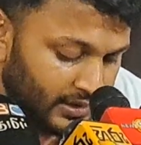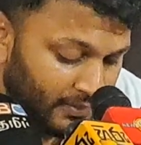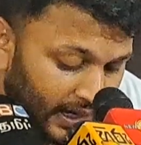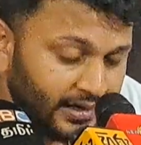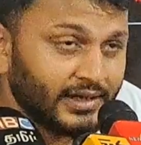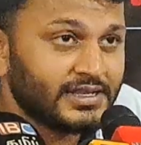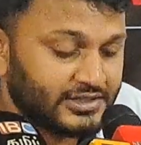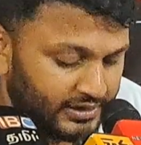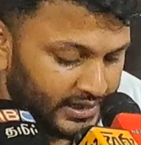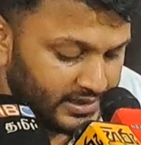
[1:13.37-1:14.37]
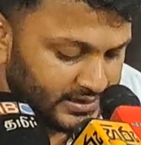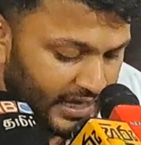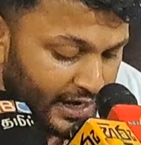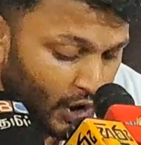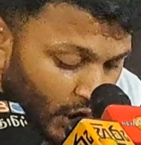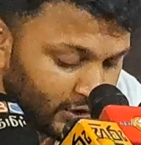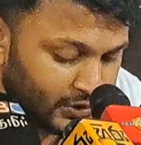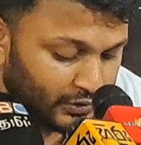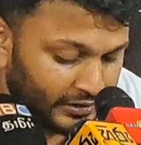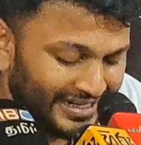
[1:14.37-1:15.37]
demanding his release and
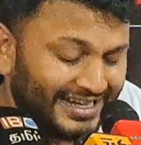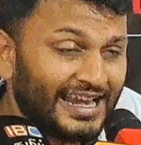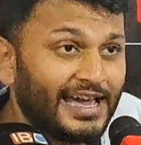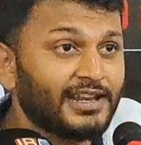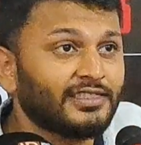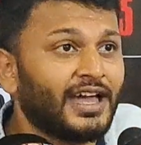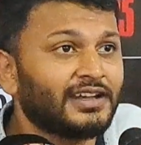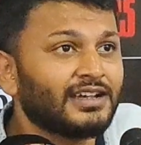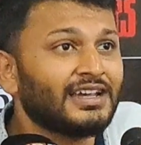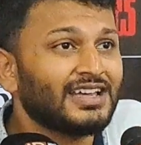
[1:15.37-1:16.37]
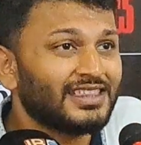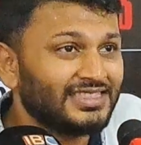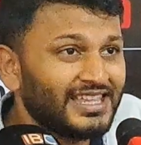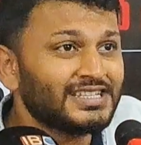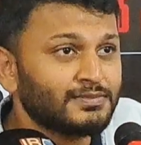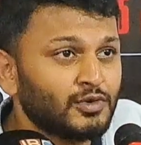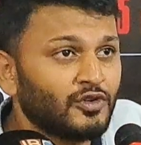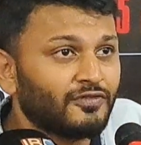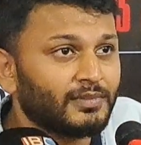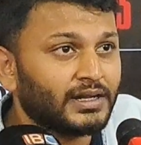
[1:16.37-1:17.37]
also declaring that this
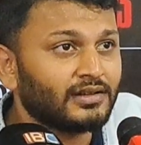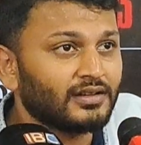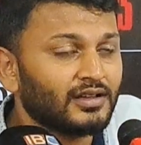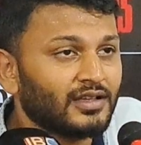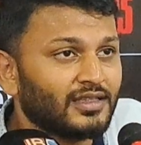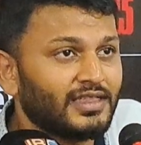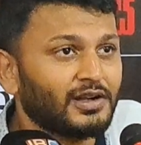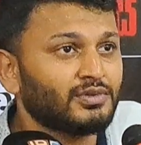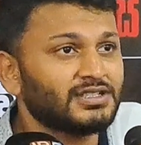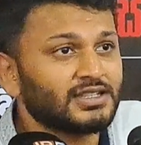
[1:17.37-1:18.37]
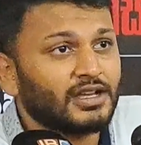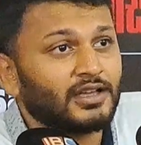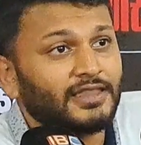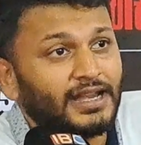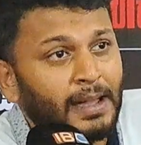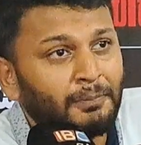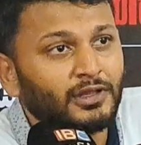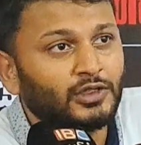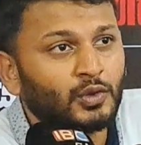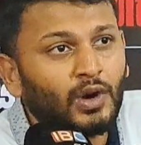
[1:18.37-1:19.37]
movement that
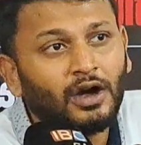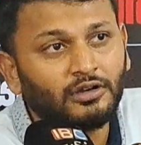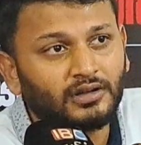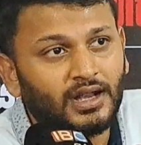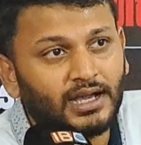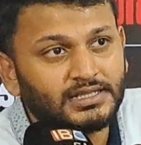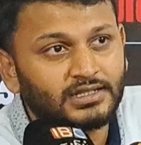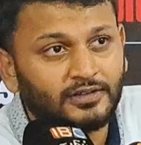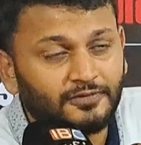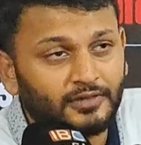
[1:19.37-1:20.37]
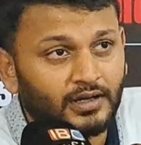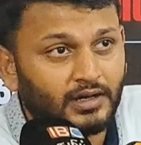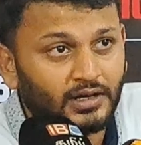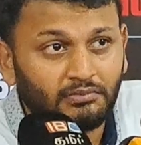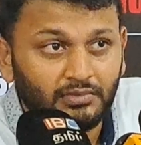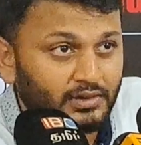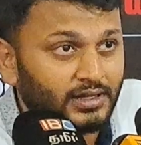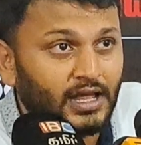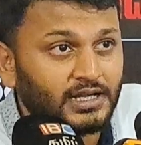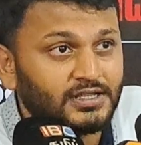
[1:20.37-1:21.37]
happened throughout
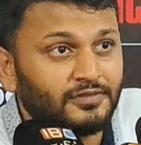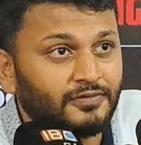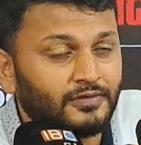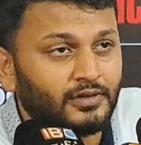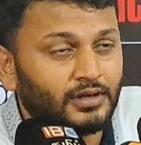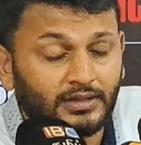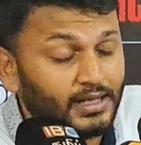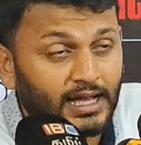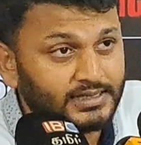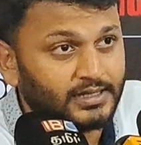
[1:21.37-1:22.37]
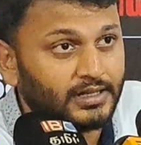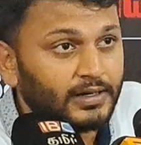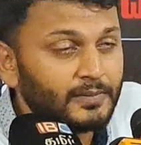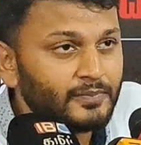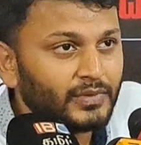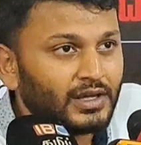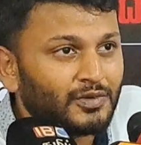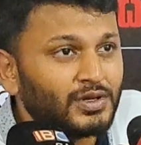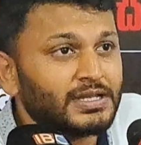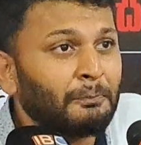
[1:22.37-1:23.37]
the last year
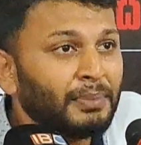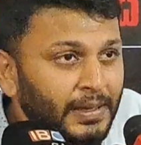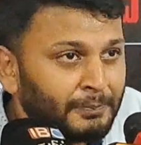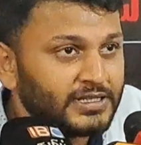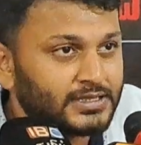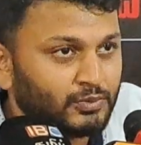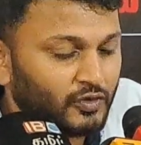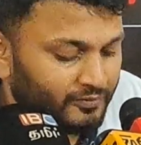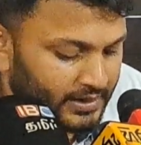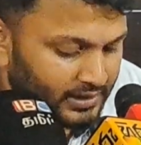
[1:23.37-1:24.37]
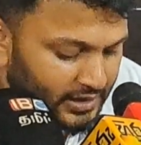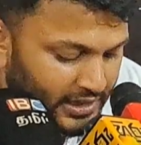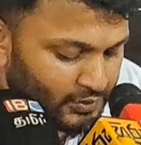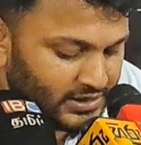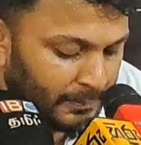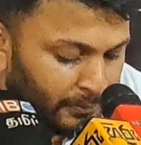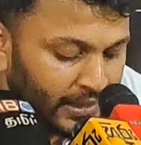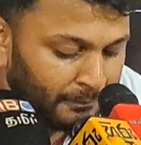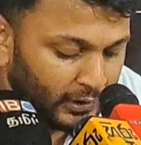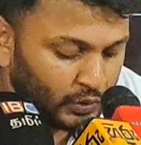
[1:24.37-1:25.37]
was a people's movement. It was the
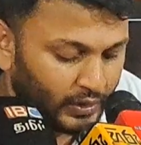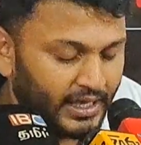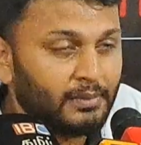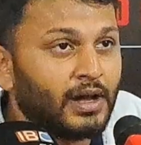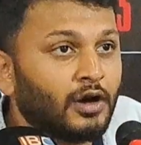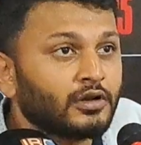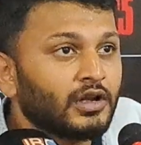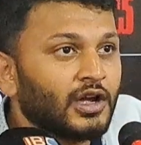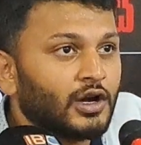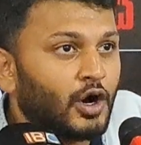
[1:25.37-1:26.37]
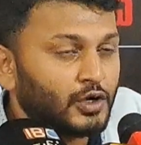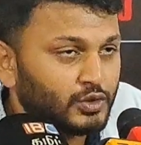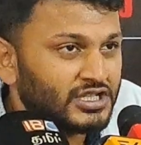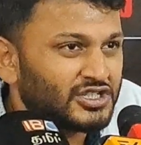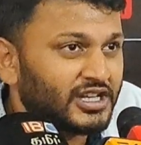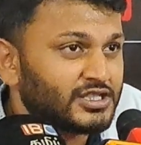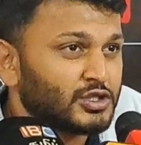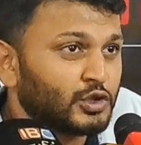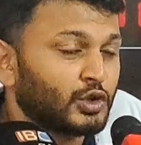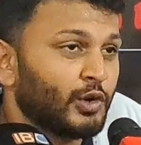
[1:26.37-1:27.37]
people who came out onto the
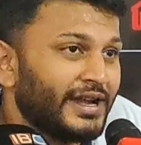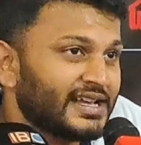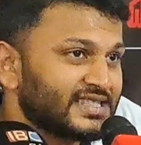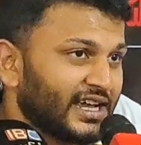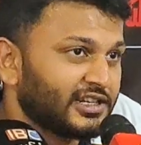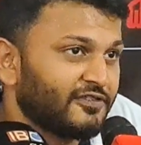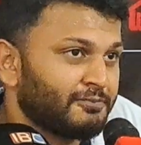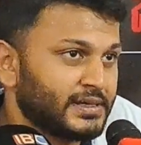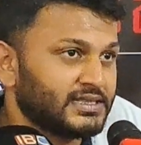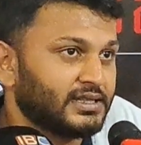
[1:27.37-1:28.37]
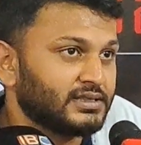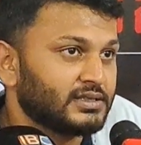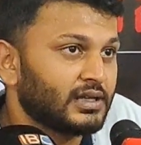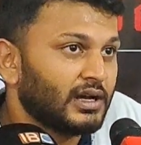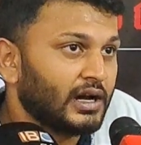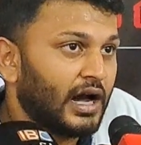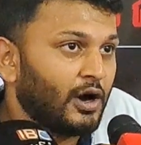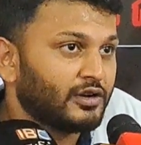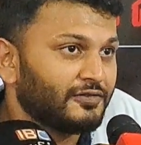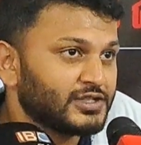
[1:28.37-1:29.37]
streets to throw an executive president
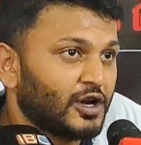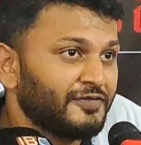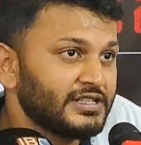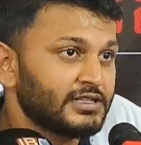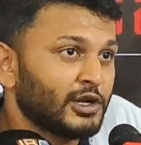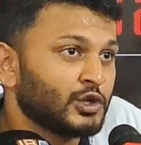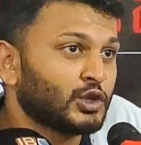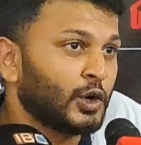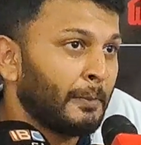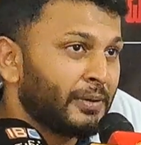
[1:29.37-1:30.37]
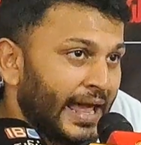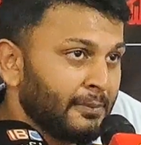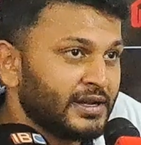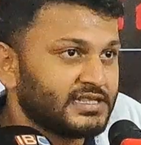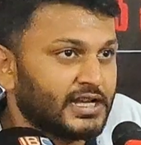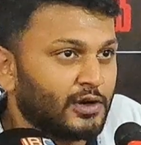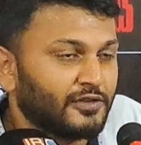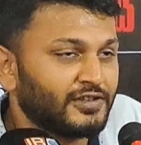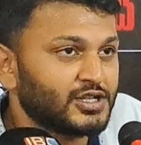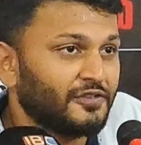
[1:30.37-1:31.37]
out of his office, to throw a prime minister out
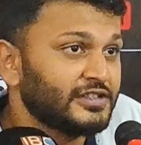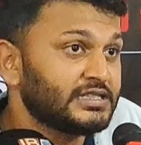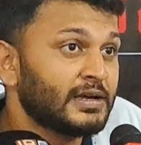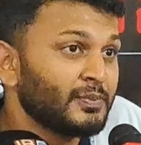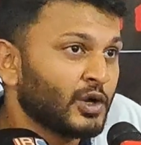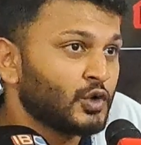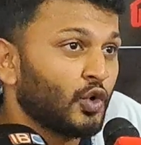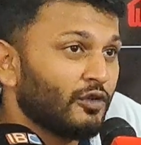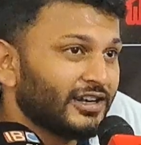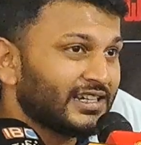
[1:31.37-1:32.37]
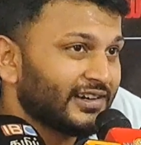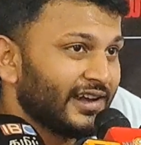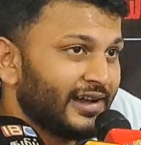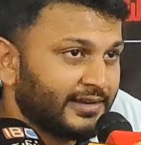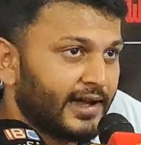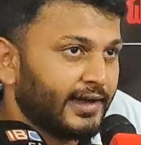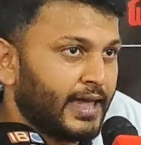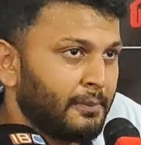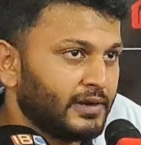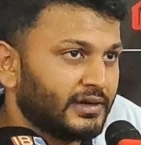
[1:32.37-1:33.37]
of his office, to overturn an entire
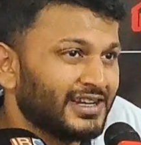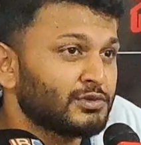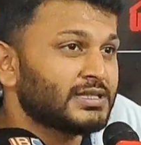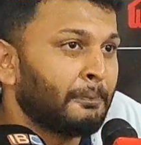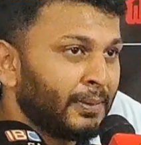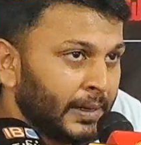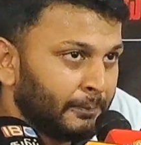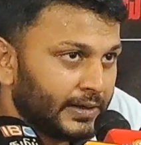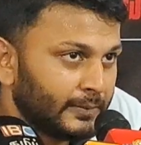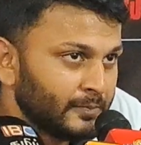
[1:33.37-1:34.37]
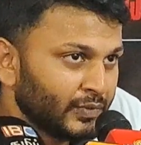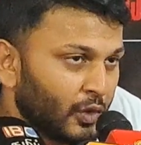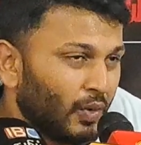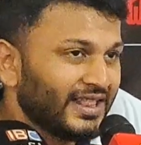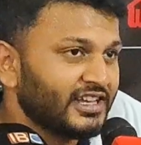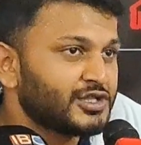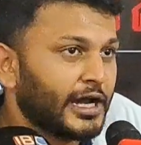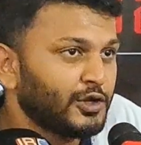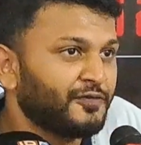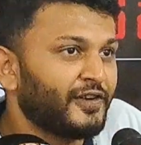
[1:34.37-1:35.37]
cabinet. It was the people. While they
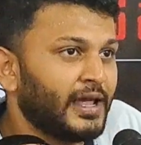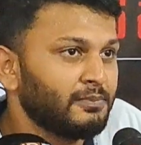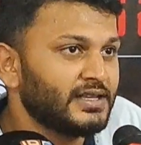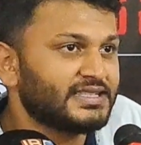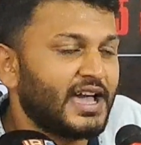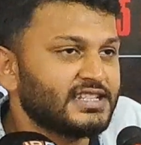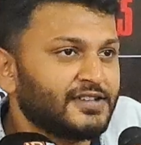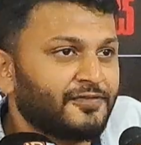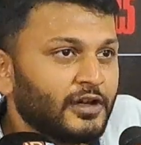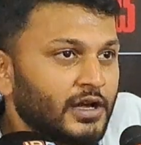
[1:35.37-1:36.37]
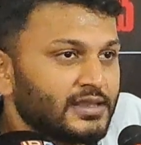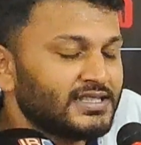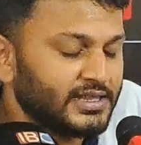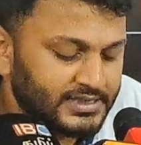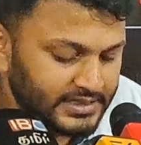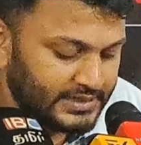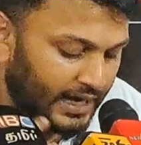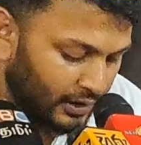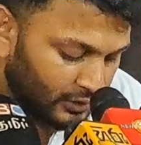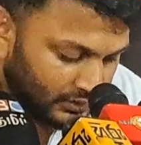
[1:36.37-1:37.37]
try to frame this as if this is
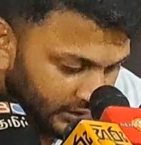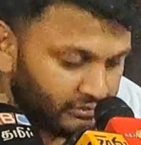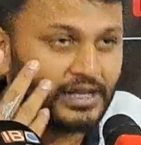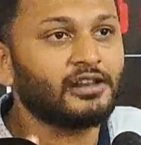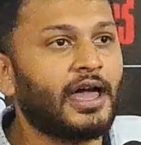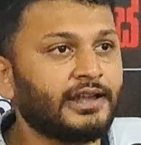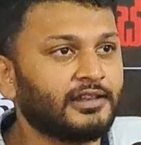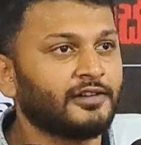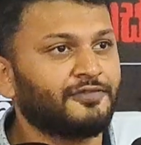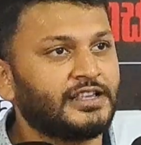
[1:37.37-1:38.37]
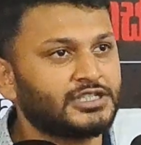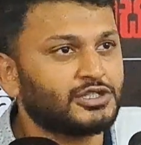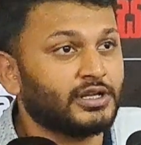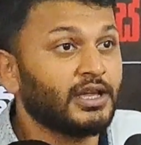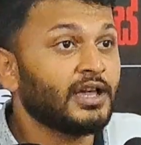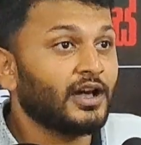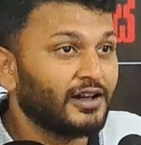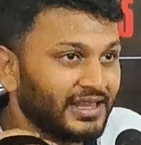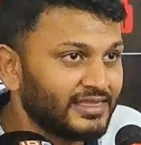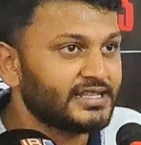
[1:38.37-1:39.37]
how the rewriting of history
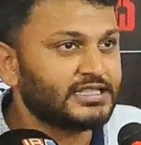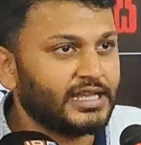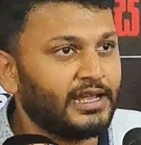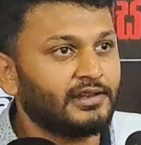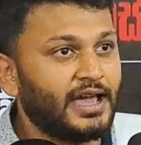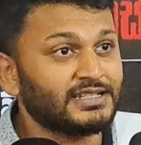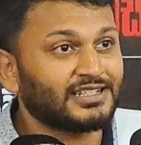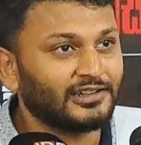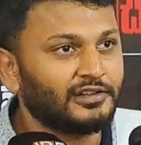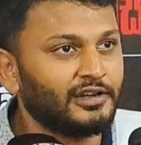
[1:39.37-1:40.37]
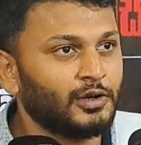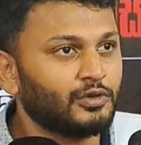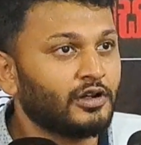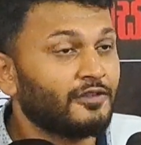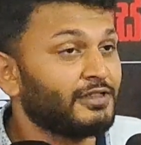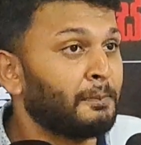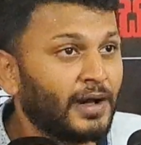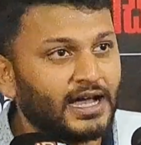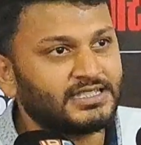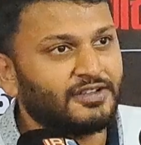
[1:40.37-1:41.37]
in this state has continued for the
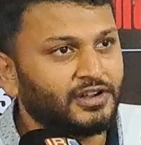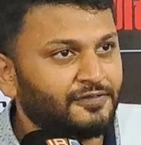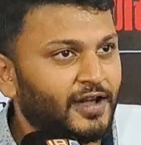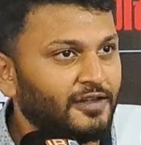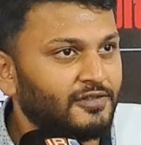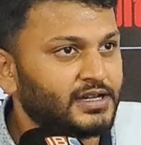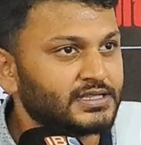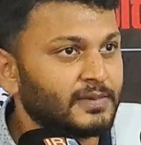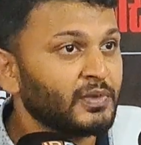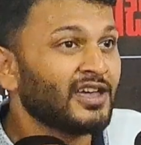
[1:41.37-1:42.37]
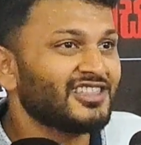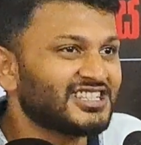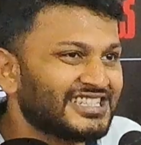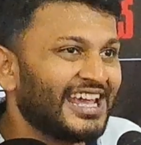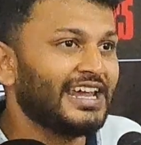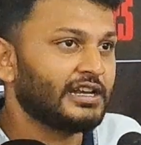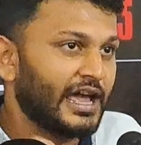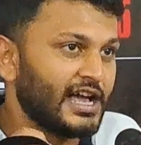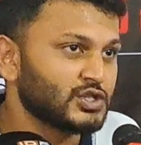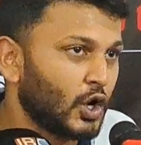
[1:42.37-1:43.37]
past 75 years. The
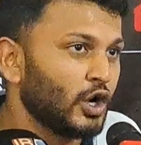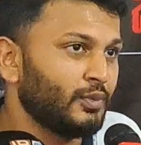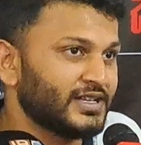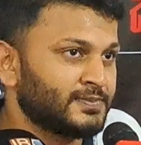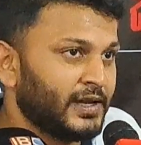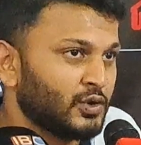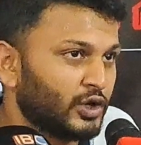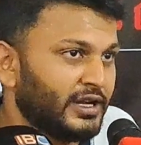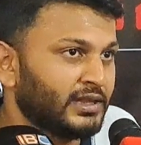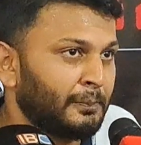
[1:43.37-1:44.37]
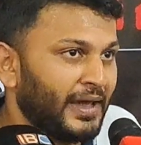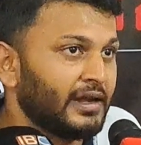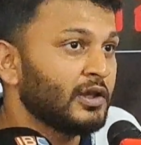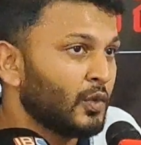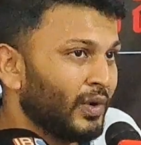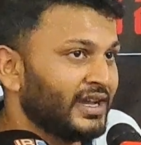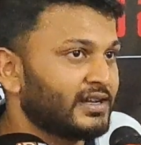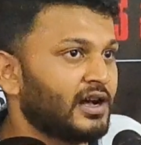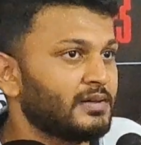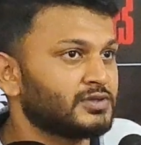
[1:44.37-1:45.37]
state has always been holding the pen when
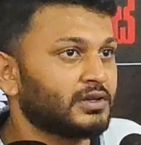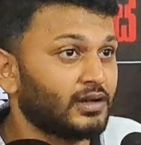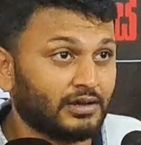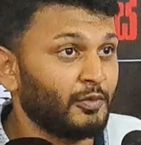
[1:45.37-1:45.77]
it comes